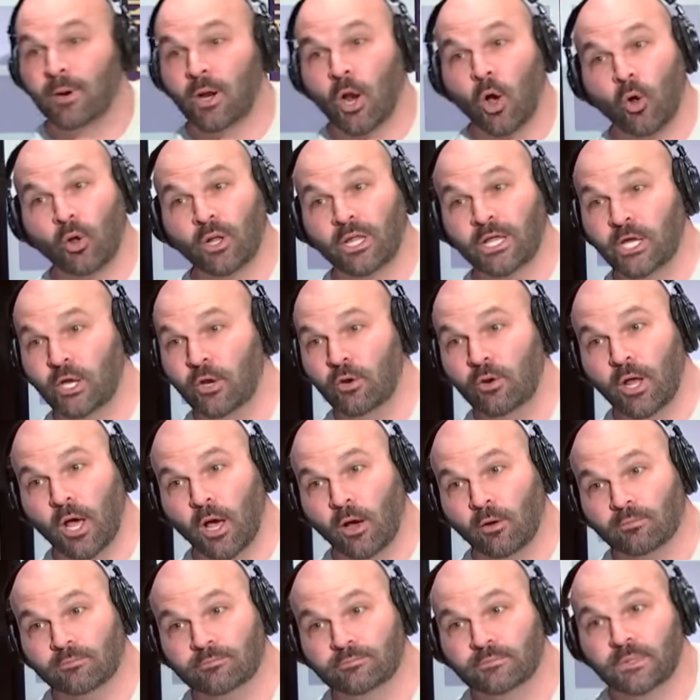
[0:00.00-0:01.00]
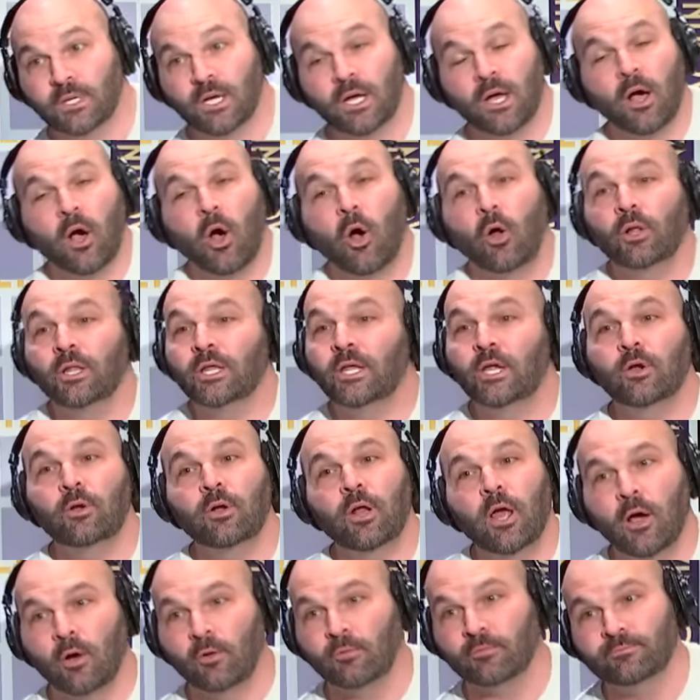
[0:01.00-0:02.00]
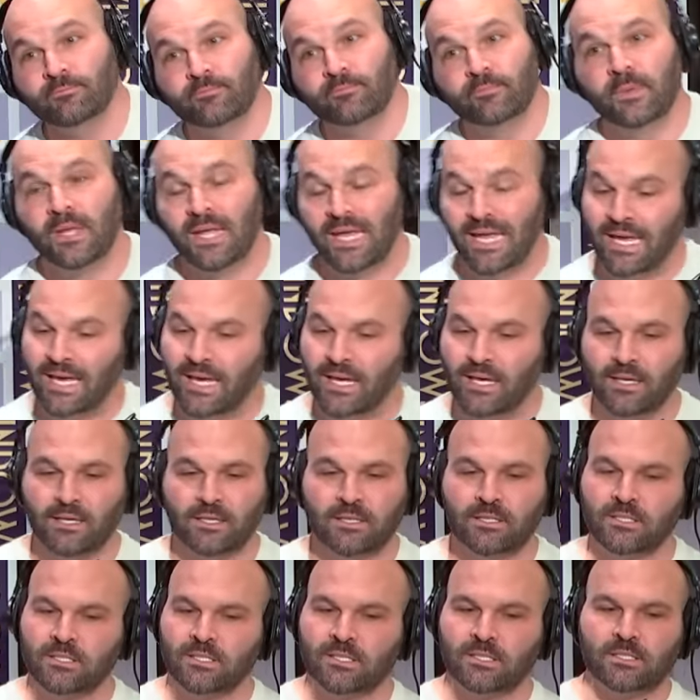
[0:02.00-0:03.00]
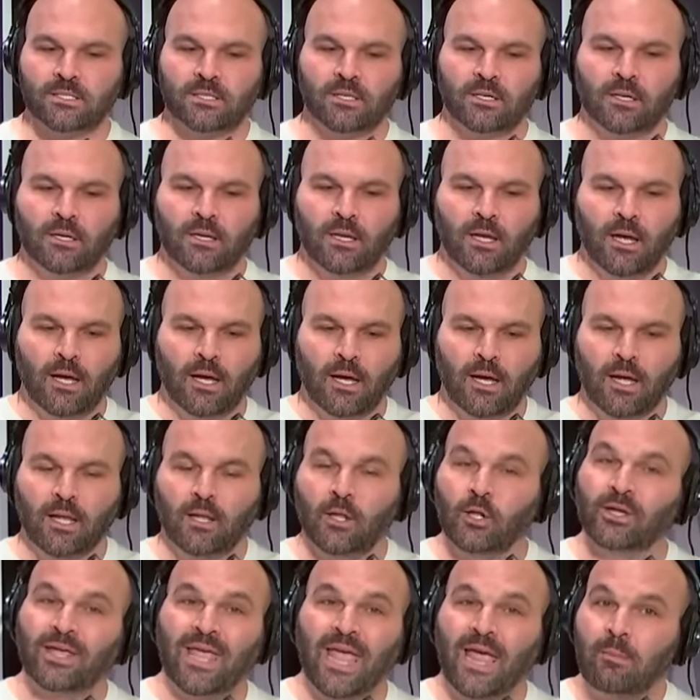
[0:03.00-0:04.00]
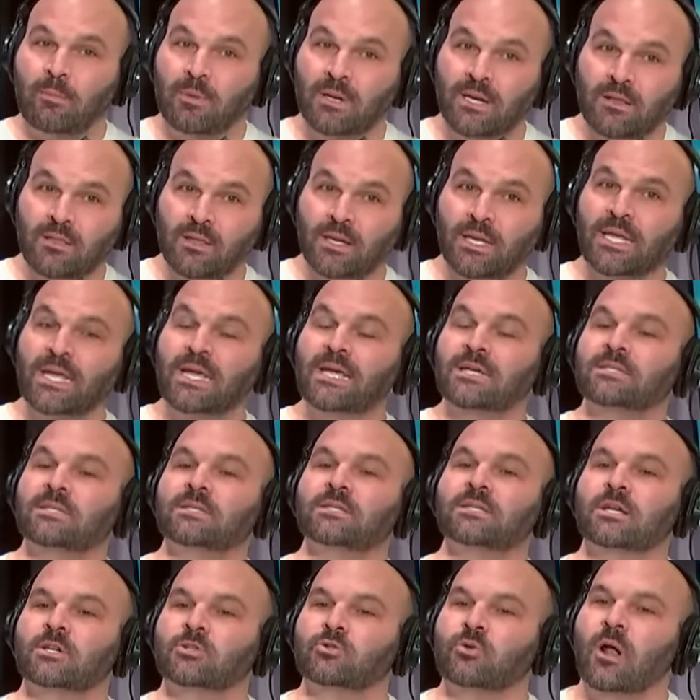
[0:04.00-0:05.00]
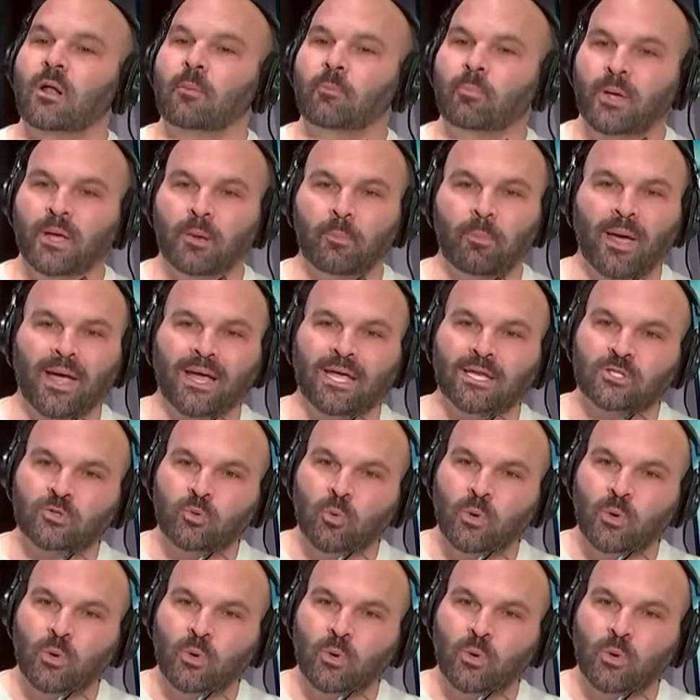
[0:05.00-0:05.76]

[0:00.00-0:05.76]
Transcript: But Oli Udoh, is look, came into the league as a 6th-round pick back in